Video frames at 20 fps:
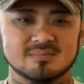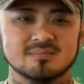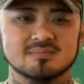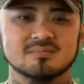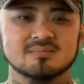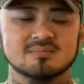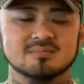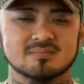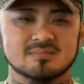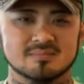
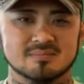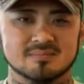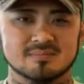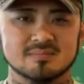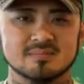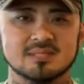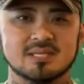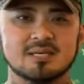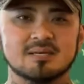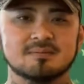
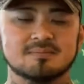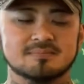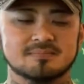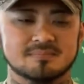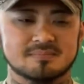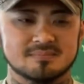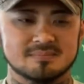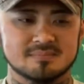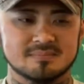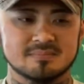
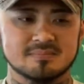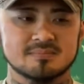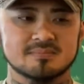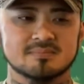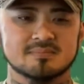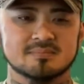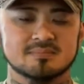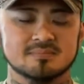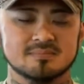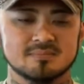
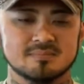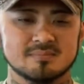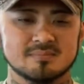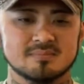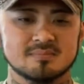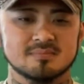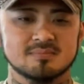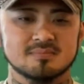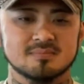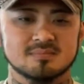
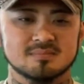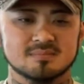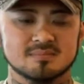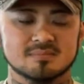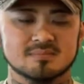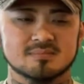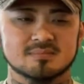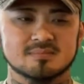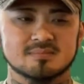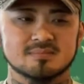
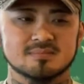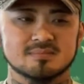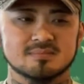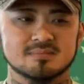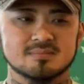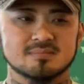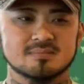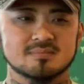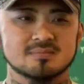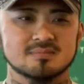
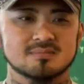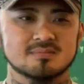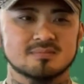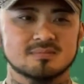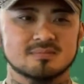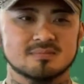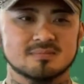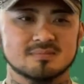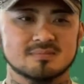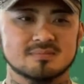
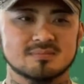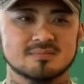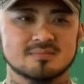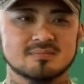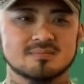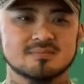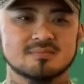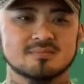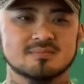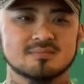
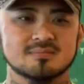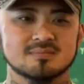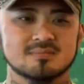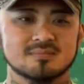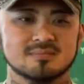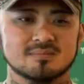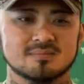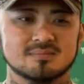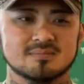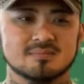
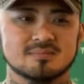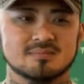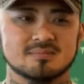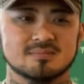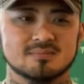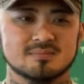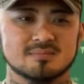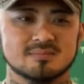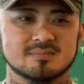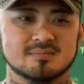
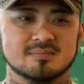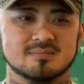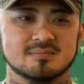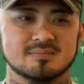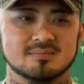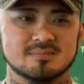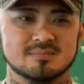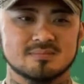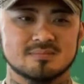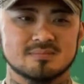
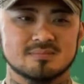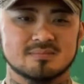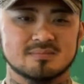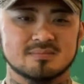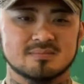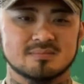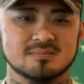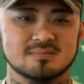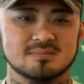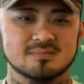
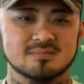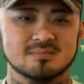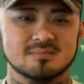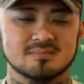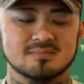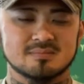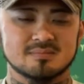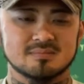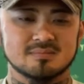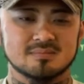
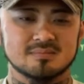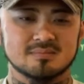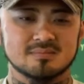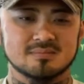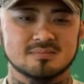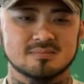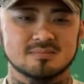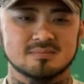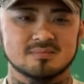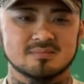
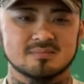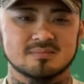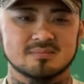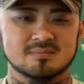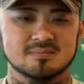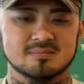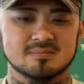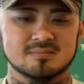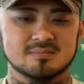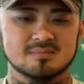No words are spoken by the person on screen.